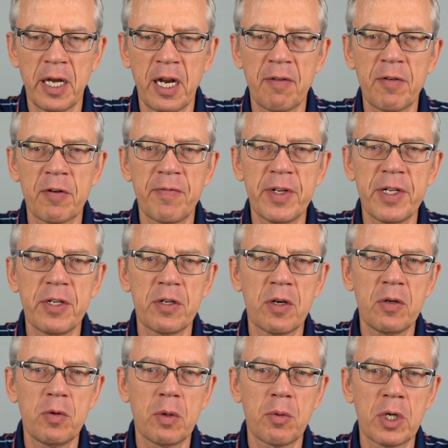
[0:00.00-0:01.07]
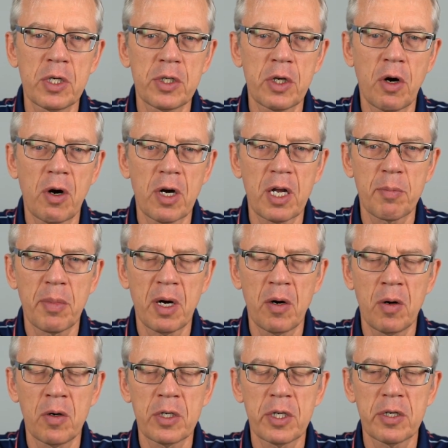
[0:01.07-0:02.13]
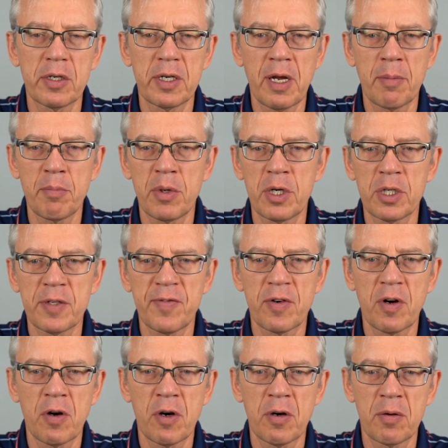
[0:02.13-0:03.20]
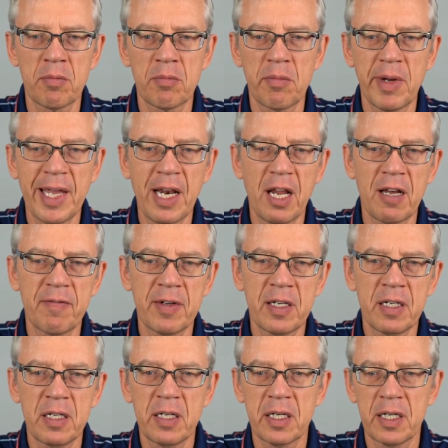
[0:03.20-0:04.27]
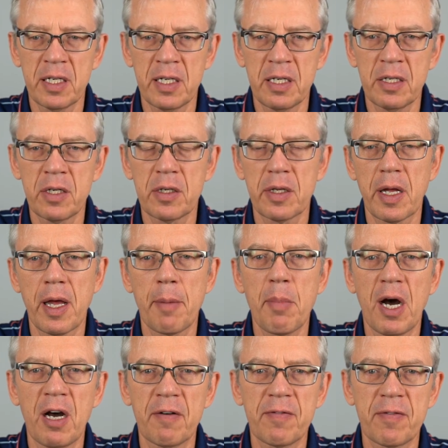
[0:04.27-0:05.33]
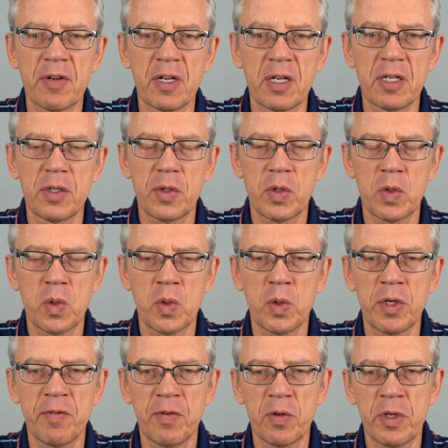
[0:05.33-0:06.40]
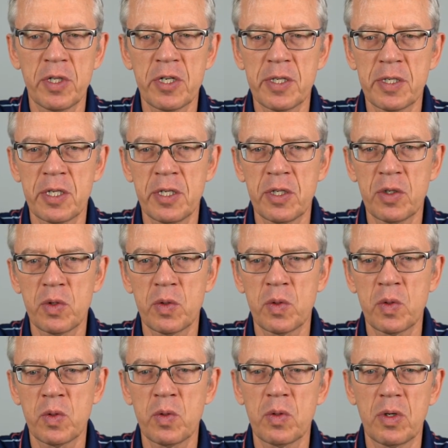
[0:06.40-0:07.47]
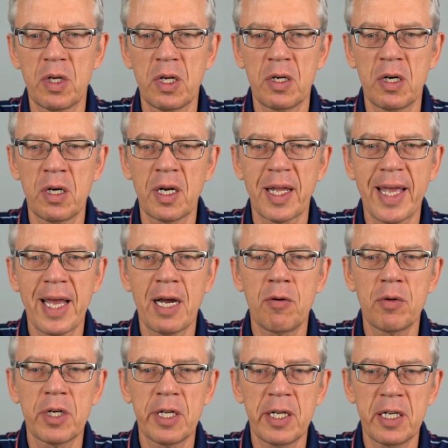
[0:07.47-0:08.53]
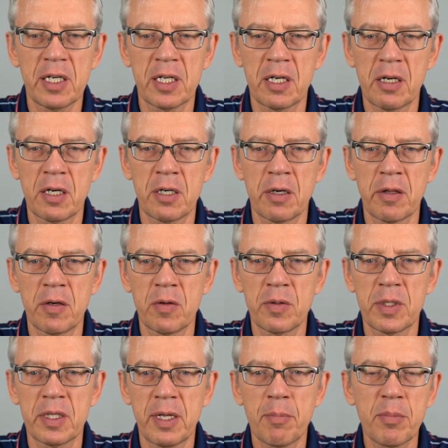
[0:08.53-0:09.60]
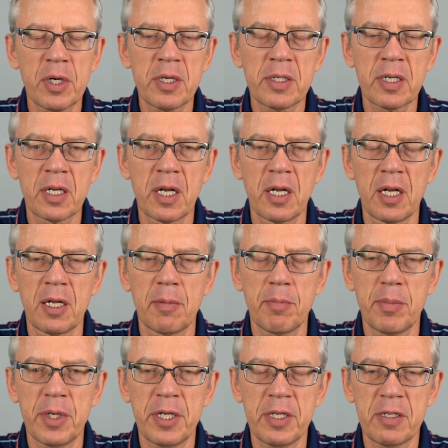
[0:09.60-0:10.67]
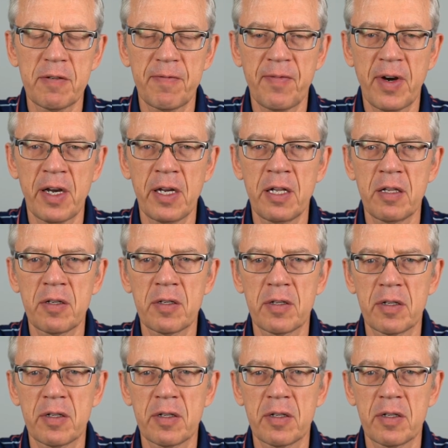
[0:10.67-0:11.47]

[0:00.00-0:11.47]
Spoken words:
another video we will talk about numbers from 11 and above. So if you're interested to learn counting and learn those numbers, please find